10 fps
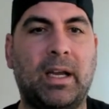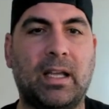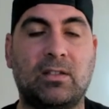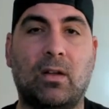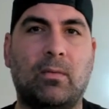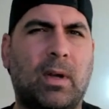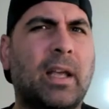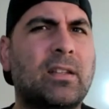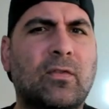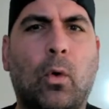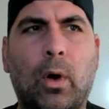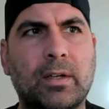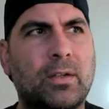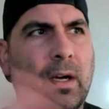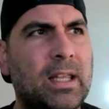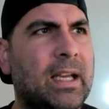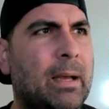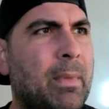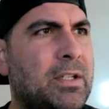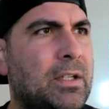against Forest. So I
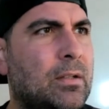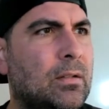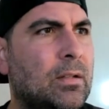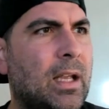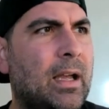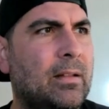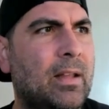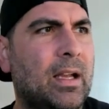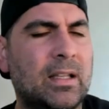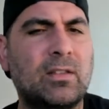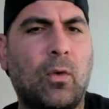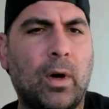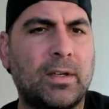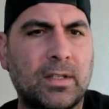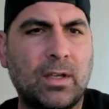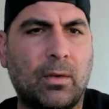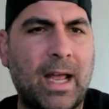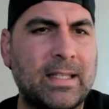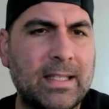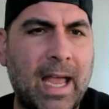think I mentioned, against Forest. So
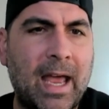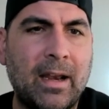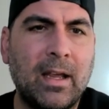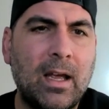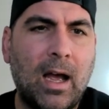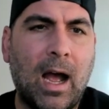that's that.